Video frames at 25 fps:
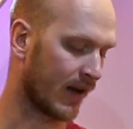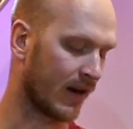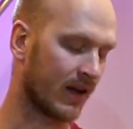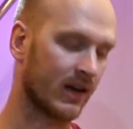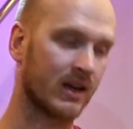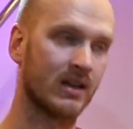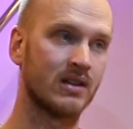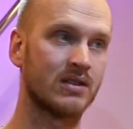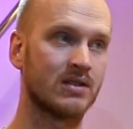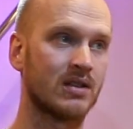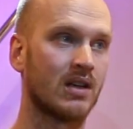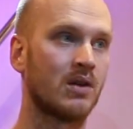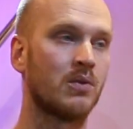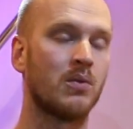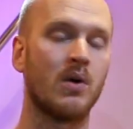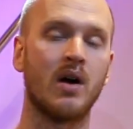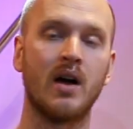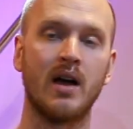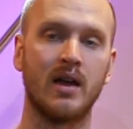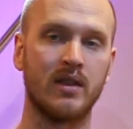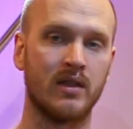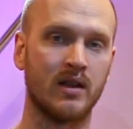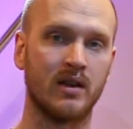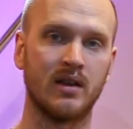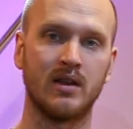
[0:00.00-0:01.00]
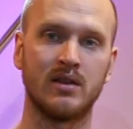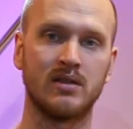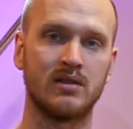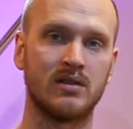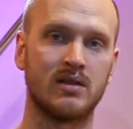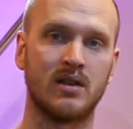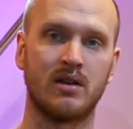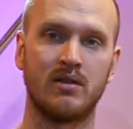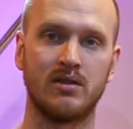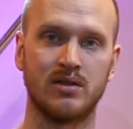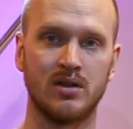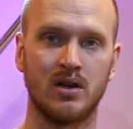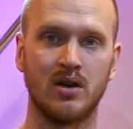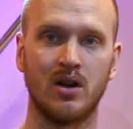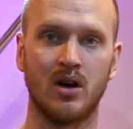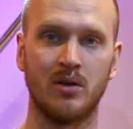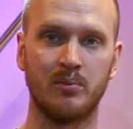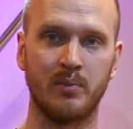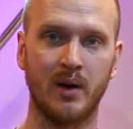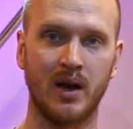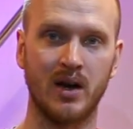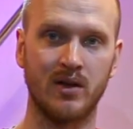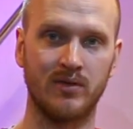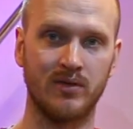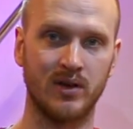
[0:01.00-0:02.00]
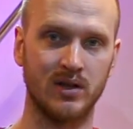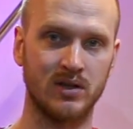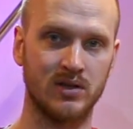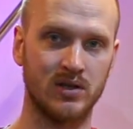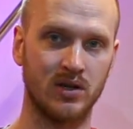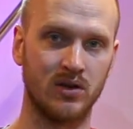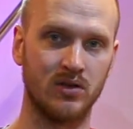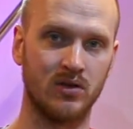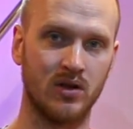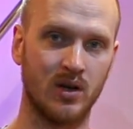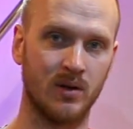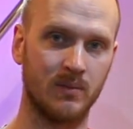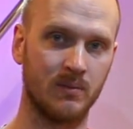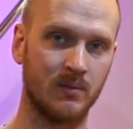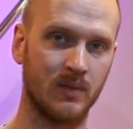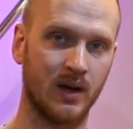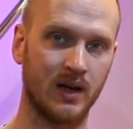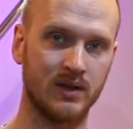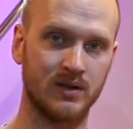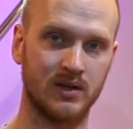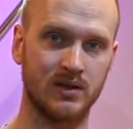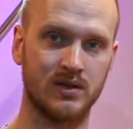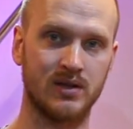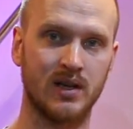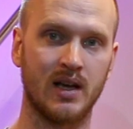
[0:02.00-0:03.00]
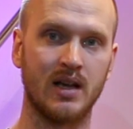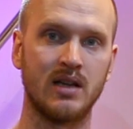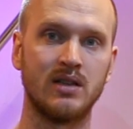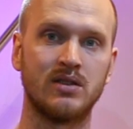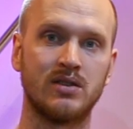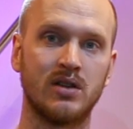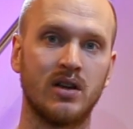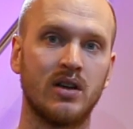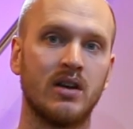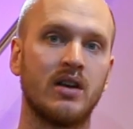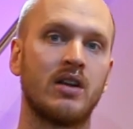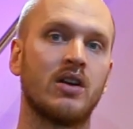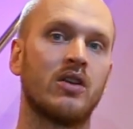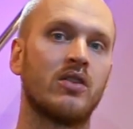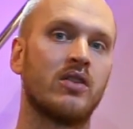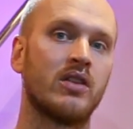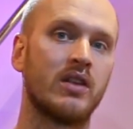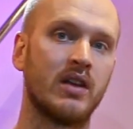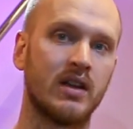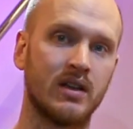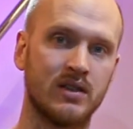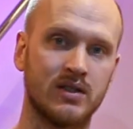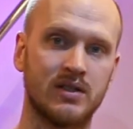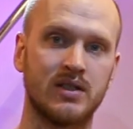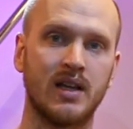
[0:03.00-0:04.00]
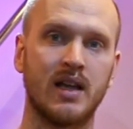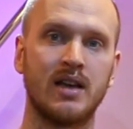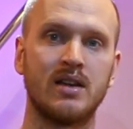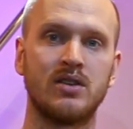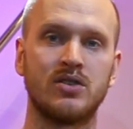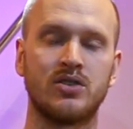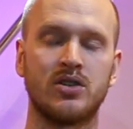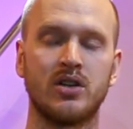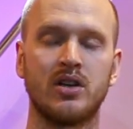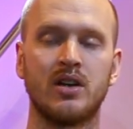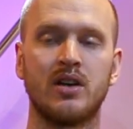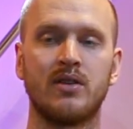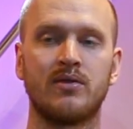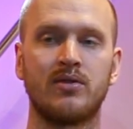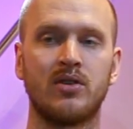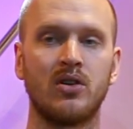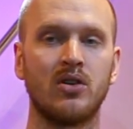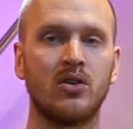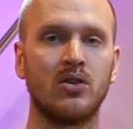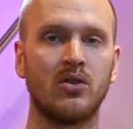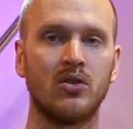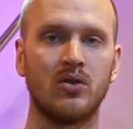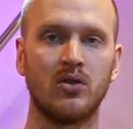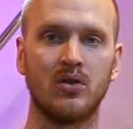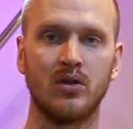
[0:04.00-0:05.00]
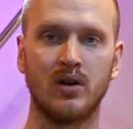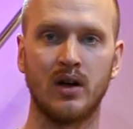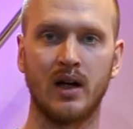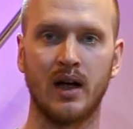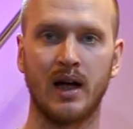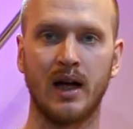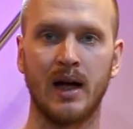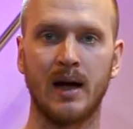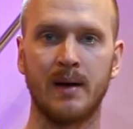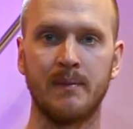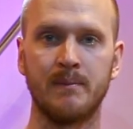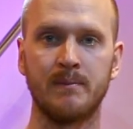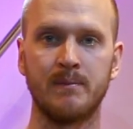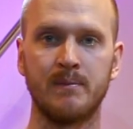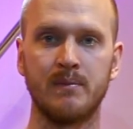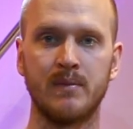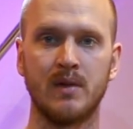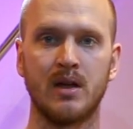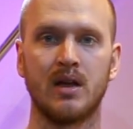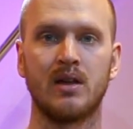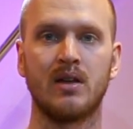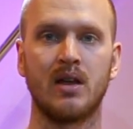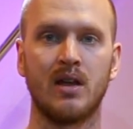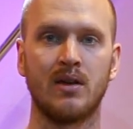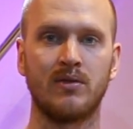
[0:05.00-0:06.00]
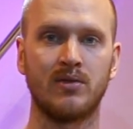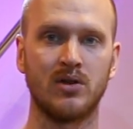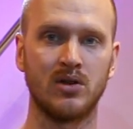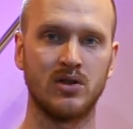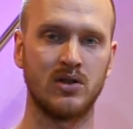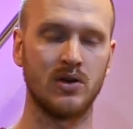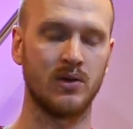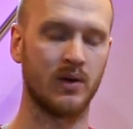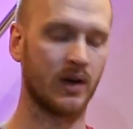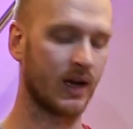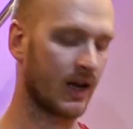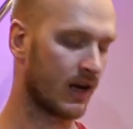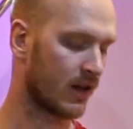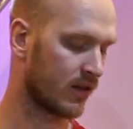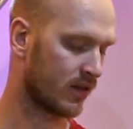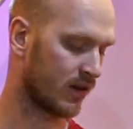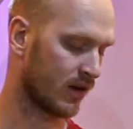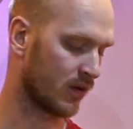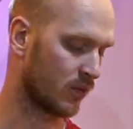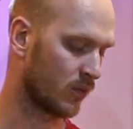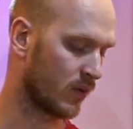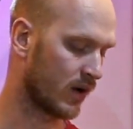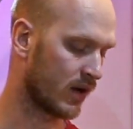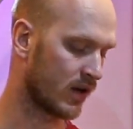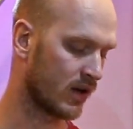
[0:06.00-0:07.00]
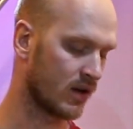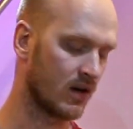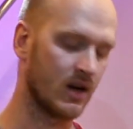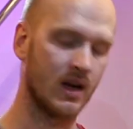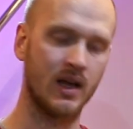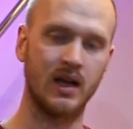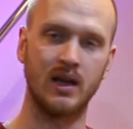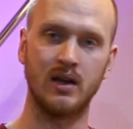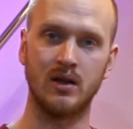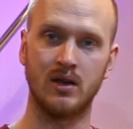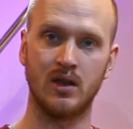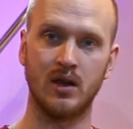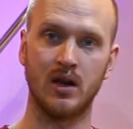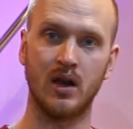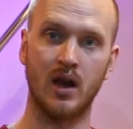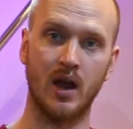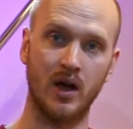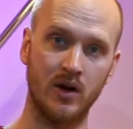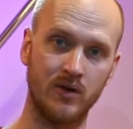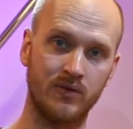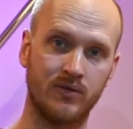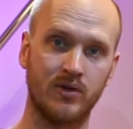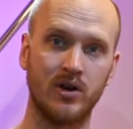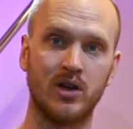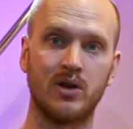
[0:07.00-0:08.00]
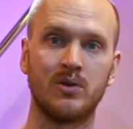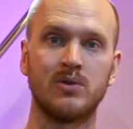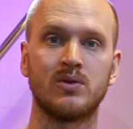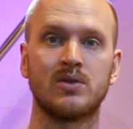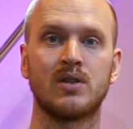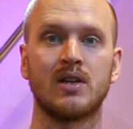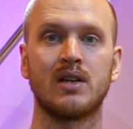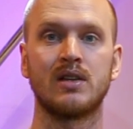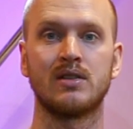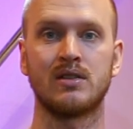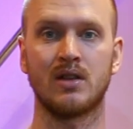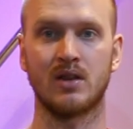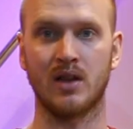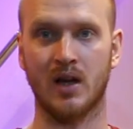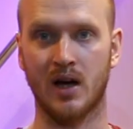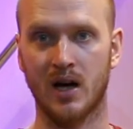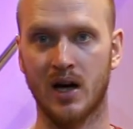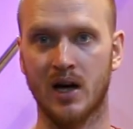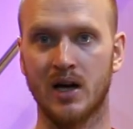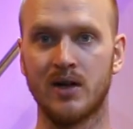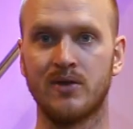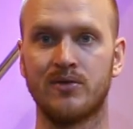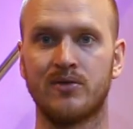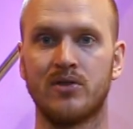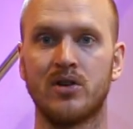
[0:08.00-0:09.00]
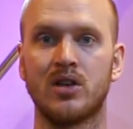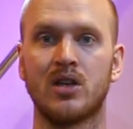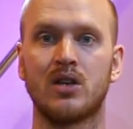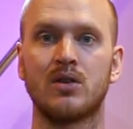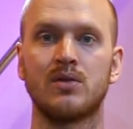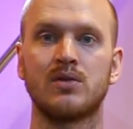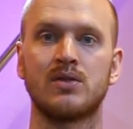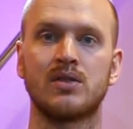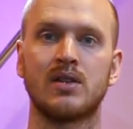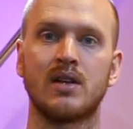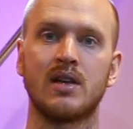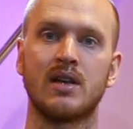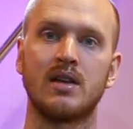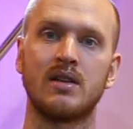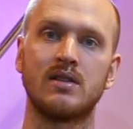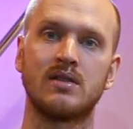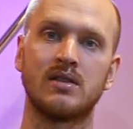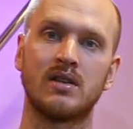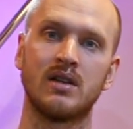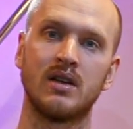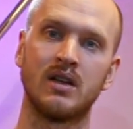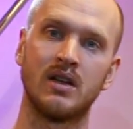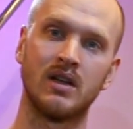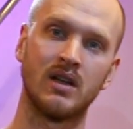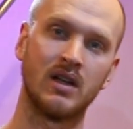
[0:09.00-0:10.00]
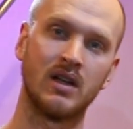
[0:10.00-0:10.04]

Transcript: I can see why. I think there is a lot of benefit to them. As I say, certainly on the extension, if you're doing anything where you need the low frequencies and the high frequencies,